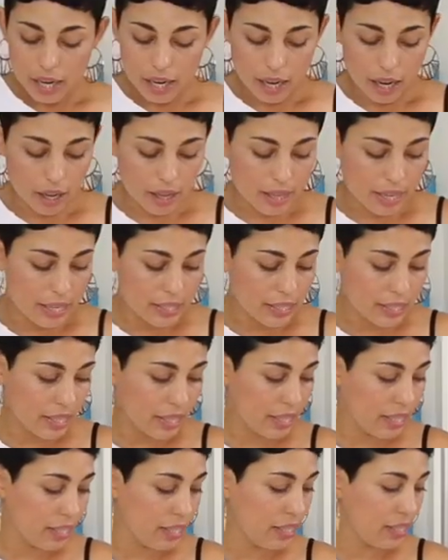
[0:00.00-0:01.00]
Now this
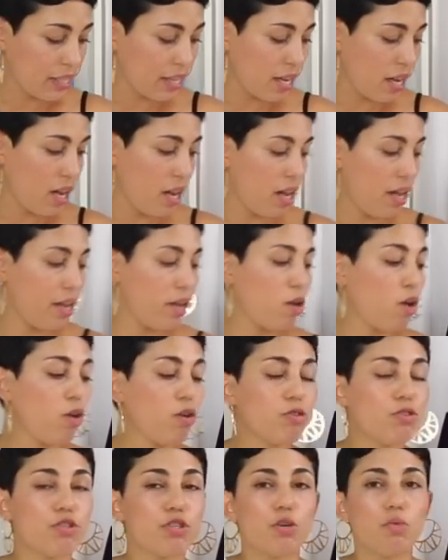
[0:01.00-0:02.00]
is uh, an
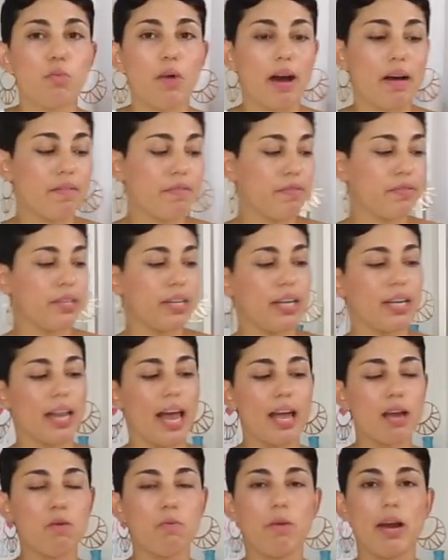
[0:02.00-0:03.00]
ultra weft,
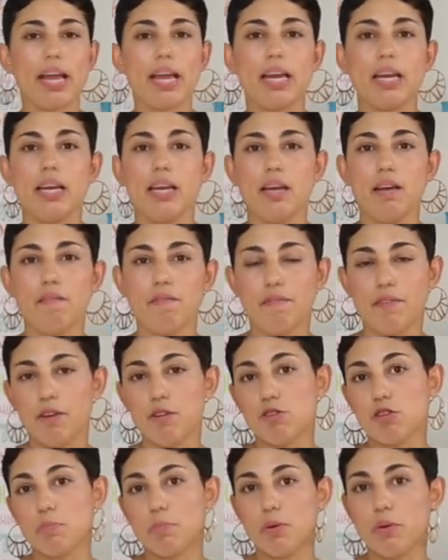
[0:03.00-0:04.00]
lightweight, knit,
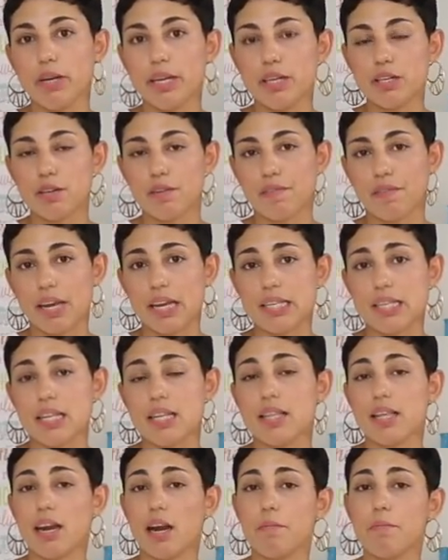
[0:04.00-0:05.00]
fusible
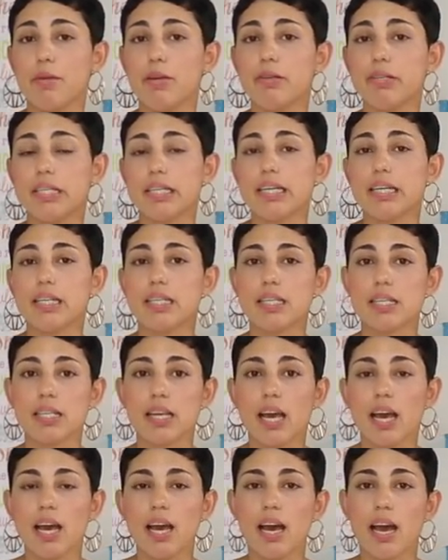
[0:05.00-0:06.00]
interfacing that I'm using. It's
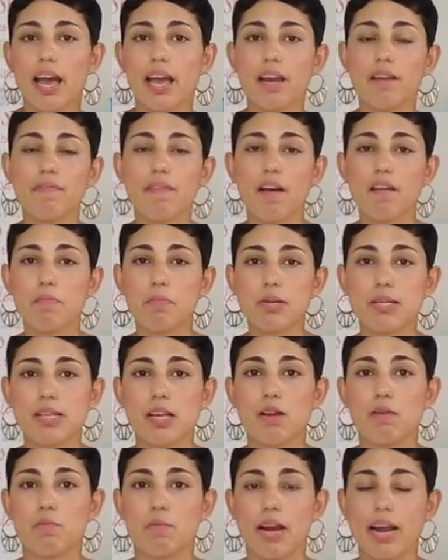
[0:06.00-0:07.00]

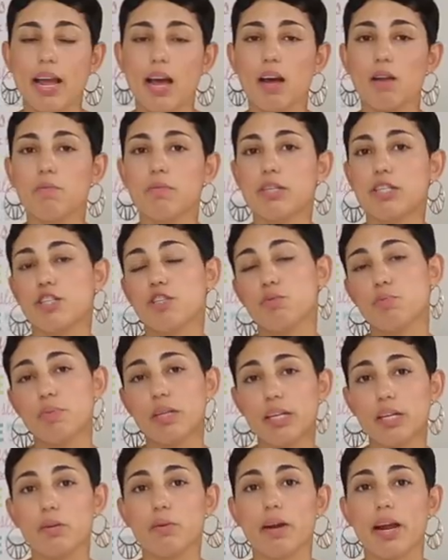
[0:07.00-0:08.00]
85% rayon, which is
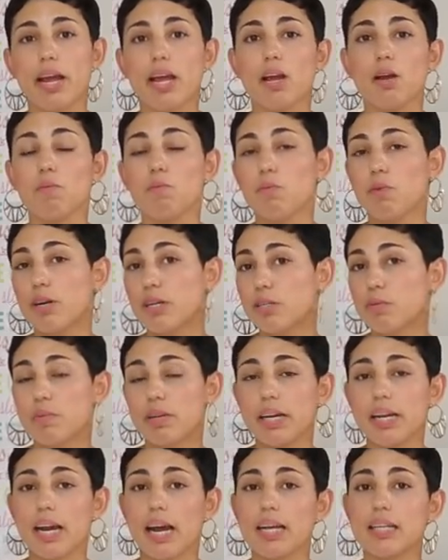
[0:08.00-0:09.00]
really great. It works
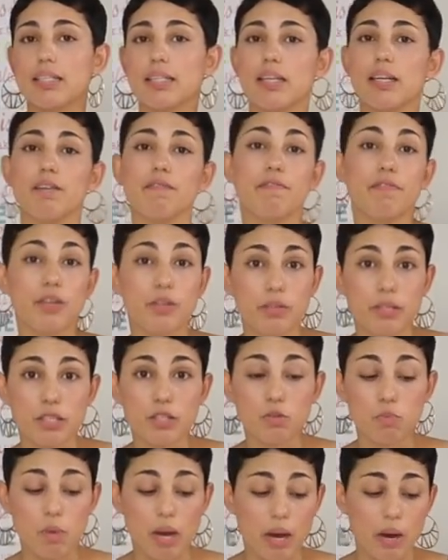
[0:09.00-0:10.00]
really nicely, it
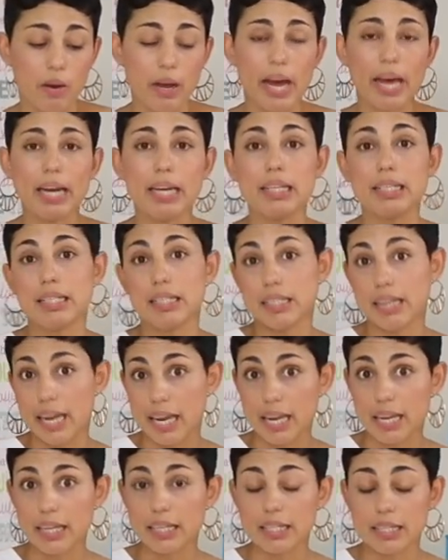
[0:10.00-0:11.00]
fuses well, and it
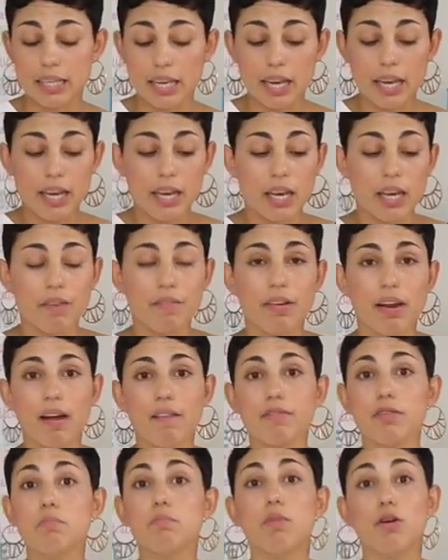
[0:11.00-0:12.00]
stays, even
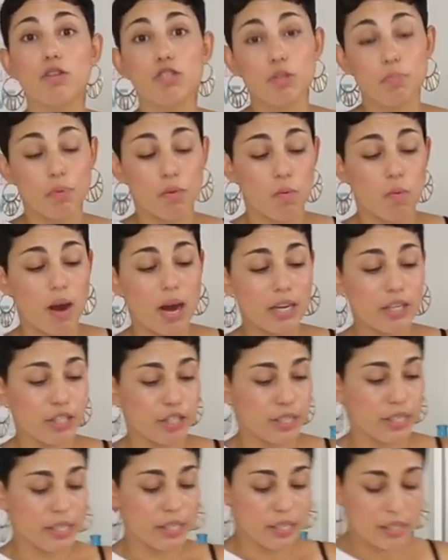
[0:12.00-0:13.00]
after multiple
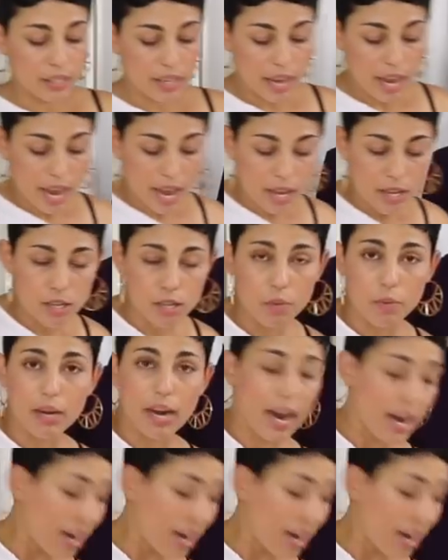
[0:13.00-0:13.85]
washings. So what